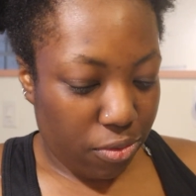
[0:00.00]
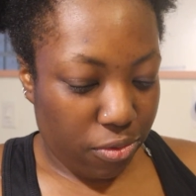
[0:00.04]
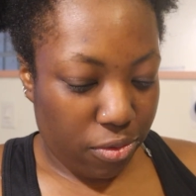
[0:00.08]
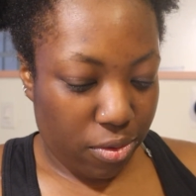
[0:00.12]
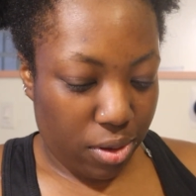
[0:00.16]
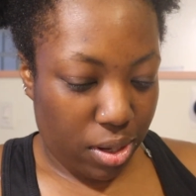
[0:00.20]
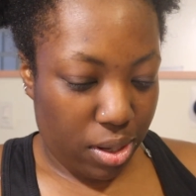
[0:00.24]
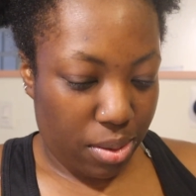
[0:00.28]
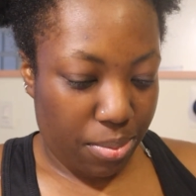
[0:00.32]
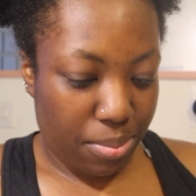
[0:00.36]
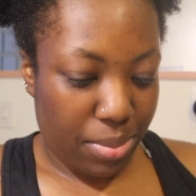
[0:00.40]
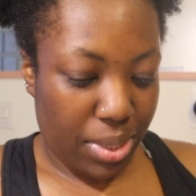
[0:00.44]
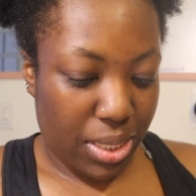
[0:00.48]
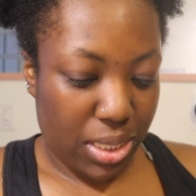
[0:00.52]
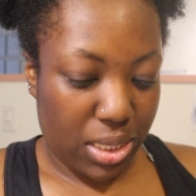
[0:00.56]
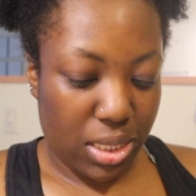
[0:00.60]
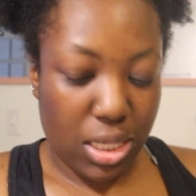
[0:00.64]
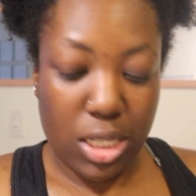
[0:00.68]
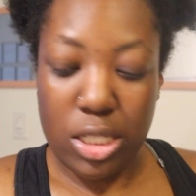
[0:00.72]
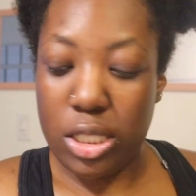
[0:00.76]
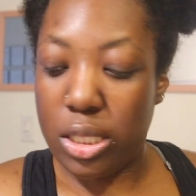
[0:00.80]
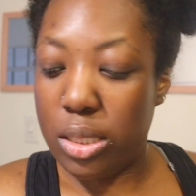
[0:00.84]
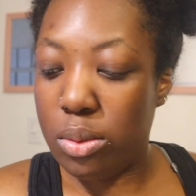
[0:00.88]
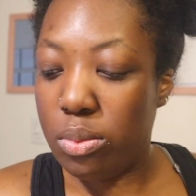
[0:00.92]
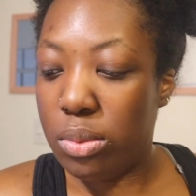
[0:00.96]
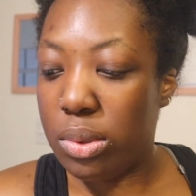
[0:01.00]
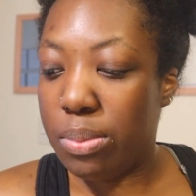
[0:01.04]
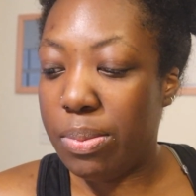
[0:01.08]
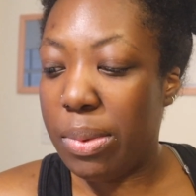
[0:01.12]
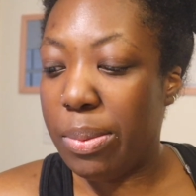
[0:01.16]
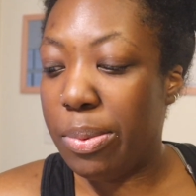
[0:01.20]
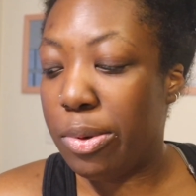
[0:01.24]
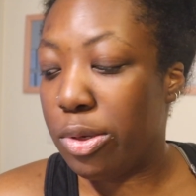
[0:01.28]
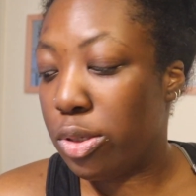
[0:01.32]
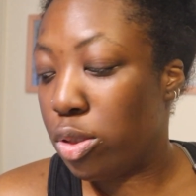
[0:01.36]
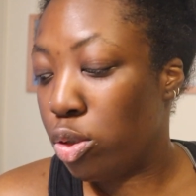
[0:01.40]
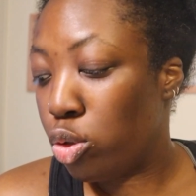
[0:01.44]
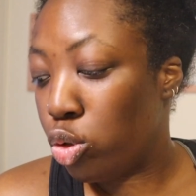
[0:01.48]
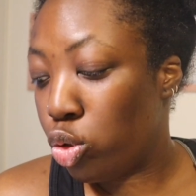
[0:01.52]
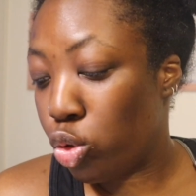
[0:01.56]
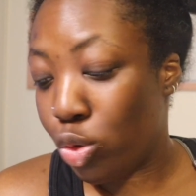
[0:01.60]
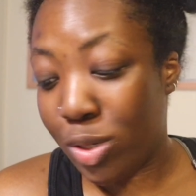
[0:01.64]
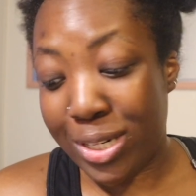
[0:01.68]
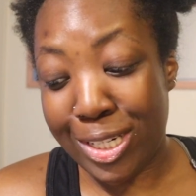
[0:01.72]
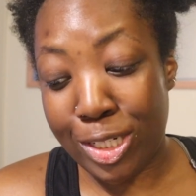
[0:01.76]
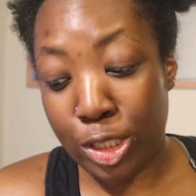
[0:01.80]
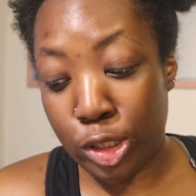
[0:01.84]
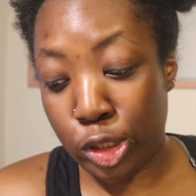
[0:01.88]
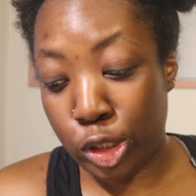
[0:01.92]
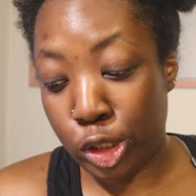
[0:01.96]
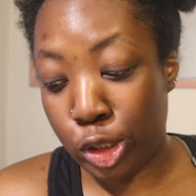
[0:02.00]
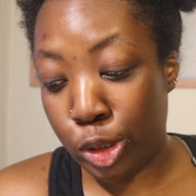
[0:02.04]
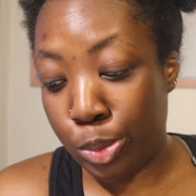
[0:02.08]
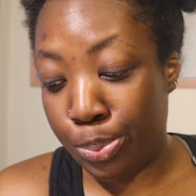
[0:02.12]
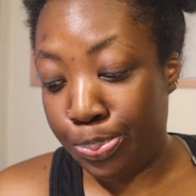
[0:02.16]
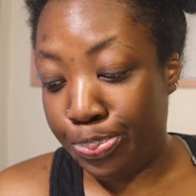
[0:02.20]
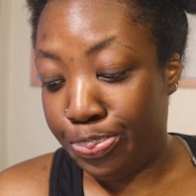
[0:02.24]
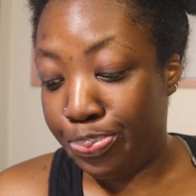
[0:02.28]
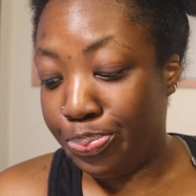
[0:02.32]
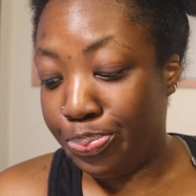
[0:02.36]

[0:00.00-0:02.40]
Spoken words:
from my session with my personal trainer.